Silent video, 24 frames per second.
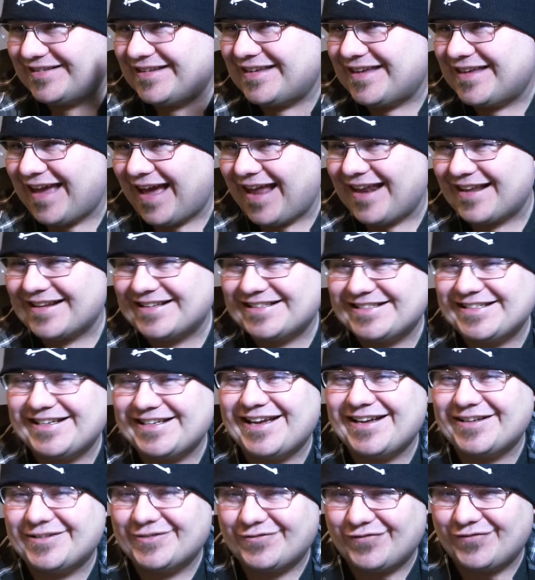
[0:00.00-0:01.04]
Galaxy
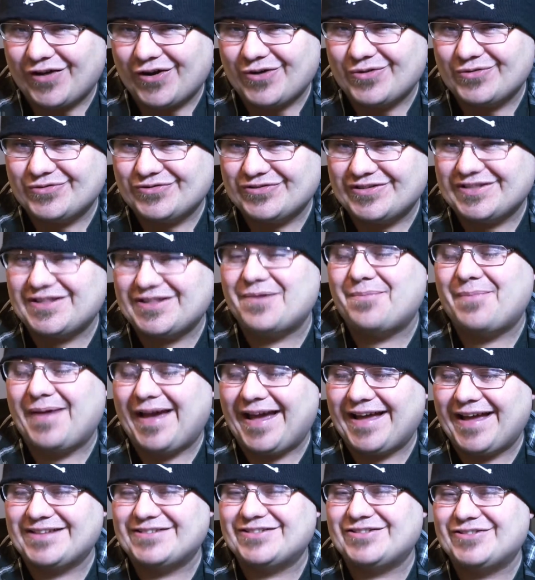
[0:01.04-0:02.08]
S phones in the
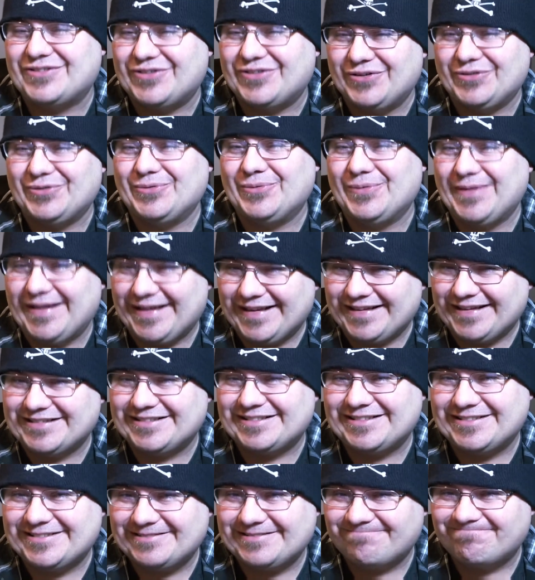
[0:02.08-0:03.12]
past 2
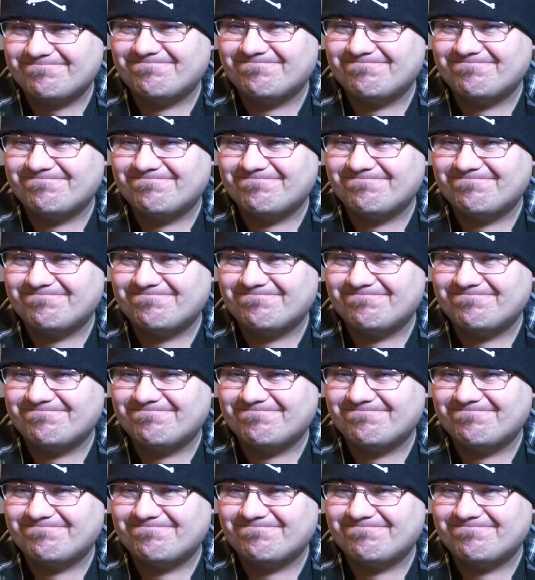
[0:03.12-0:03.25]
weeks.